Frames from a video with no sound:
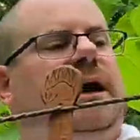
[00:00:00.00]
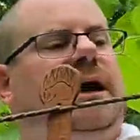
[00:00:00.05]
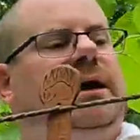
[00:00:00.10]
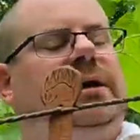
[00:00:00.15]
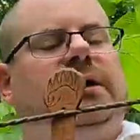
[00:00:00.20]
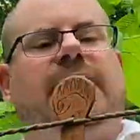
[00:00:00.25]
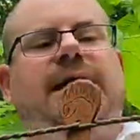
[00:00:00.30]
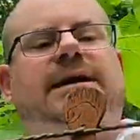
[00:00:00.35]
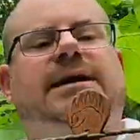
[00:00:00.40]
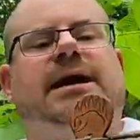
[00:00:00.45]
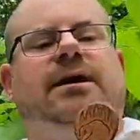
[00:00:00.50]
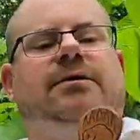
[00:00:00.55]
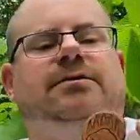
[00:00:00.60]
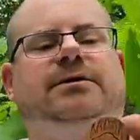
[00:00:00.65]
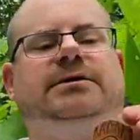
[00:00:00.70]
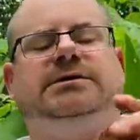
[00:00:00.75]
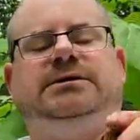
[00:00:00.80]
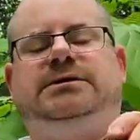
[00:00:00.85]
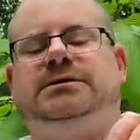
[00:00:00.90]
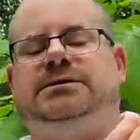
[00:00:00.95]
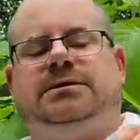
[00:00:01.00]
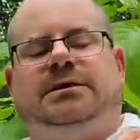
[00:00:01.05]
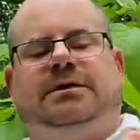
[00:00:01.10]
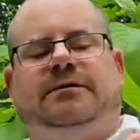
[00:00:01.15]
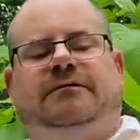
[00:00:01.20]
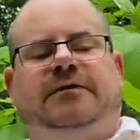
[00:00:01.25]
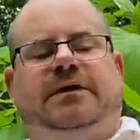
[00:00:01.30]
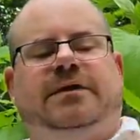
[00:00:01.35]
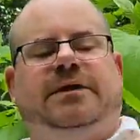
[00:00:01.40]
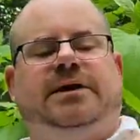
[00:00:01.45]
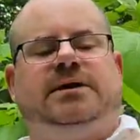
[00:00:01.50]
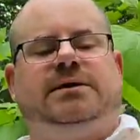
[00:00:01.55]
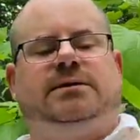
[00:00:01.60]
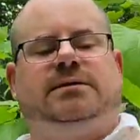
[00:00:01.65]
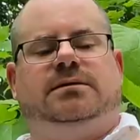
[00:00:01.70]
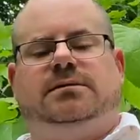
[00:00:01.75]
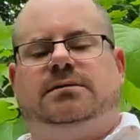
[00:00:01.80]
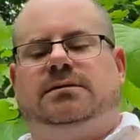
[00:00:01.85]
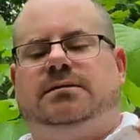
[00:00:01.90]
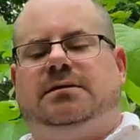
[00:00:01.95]
I like how this is a
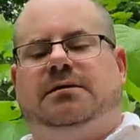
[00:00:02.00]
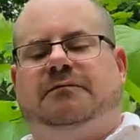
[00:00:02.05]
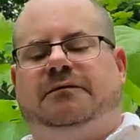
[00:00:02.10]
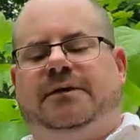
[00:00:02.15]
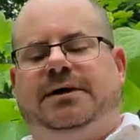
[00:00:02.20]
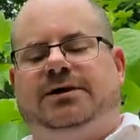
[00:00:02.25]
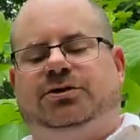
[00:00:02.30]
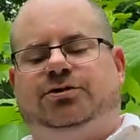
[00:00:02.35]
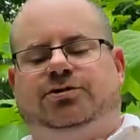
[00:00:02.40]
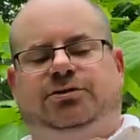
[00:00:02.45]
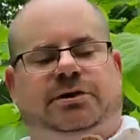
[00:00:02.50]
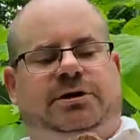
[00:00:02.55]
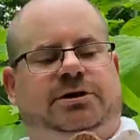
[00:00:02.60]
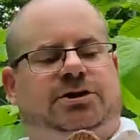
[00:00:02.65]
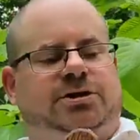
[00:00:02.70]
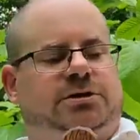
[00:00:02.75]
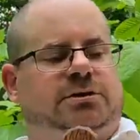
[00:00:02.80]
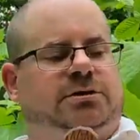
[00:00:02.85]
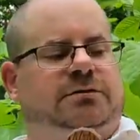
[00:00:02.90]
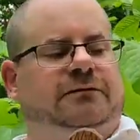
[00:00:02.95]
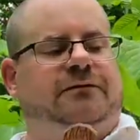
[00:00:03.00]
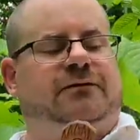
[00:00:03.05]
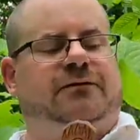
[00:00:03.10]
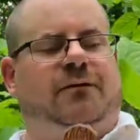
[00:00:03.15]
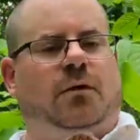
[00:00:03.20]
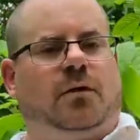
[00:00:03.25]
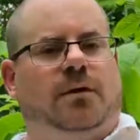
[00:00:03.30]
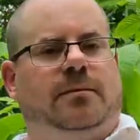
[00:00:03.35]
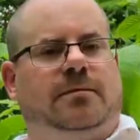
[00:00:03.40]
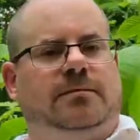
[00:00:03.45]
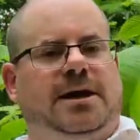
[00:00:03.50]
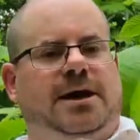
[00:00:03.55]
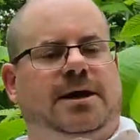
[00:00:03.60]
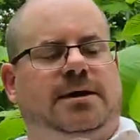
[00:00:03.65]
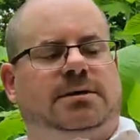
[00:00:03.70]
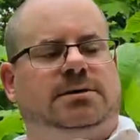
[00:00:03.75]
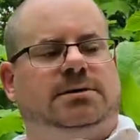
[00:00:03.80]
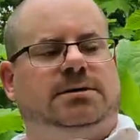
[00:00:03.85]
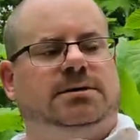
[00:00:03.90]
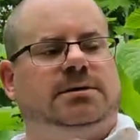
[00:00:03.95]
very traditional
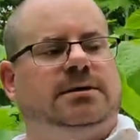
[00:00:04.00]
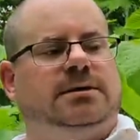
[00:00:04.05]
format,